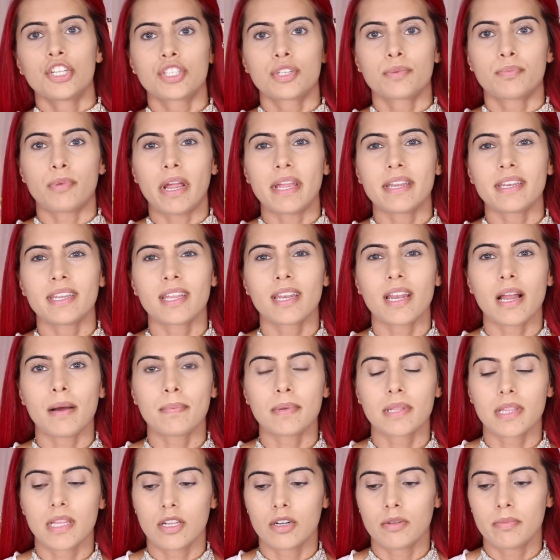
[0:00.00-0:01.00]
To brighten it up
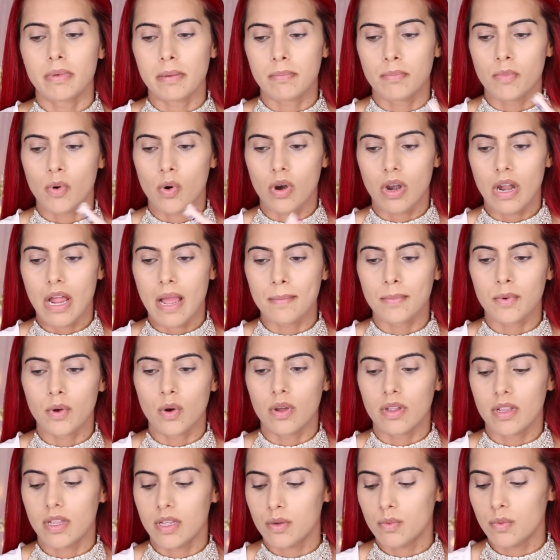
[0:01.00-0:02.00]
a little bit more, I'm
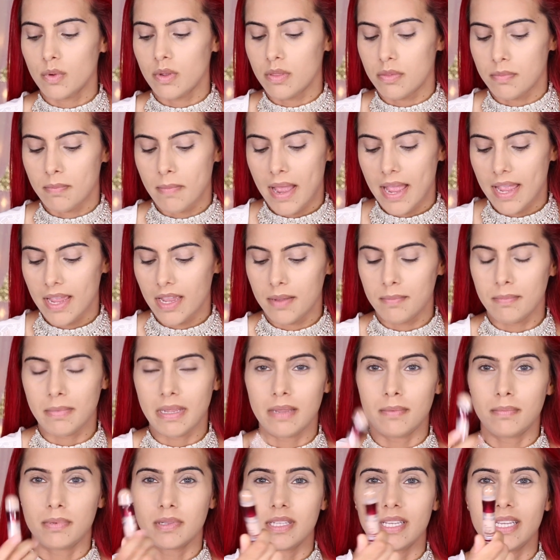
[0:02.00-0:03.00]
going in with my
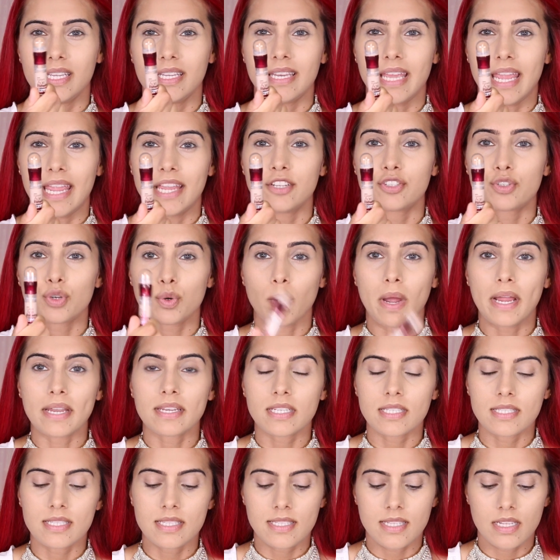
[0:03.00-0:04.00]
Maybelline Age
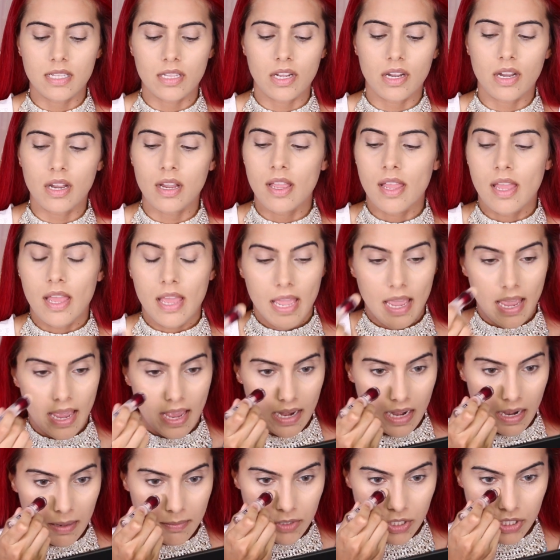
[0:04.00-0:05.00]
Rewind concealer,
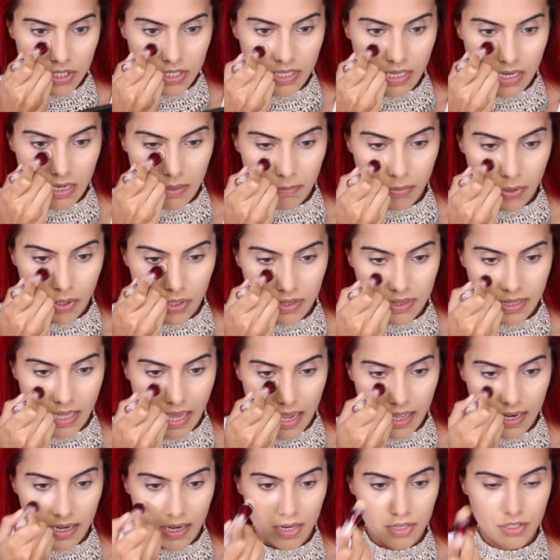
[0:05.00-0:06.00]
and I'm just gonna put
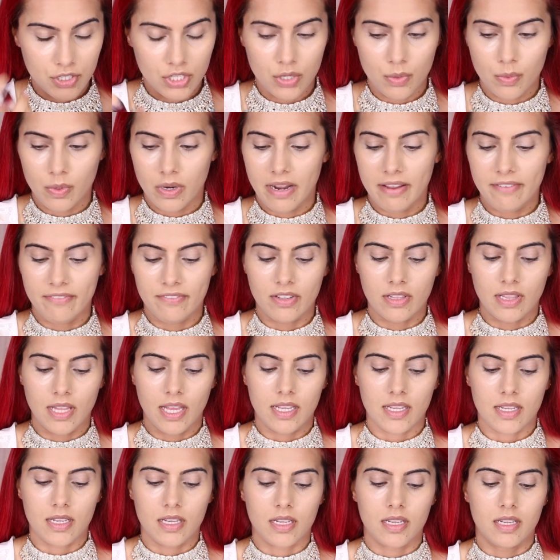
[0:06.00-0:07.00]
that under where I feel
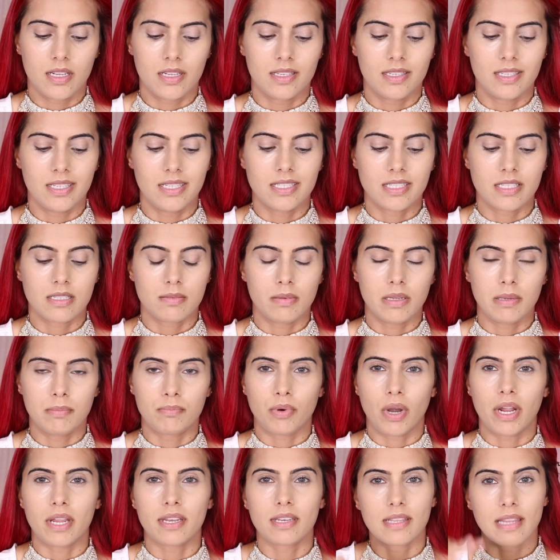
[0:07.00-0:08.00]
like needs to be
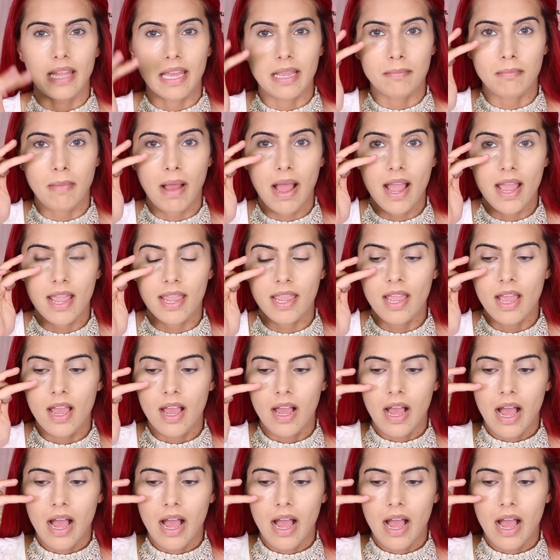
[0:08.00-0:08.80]
brightened. Like, my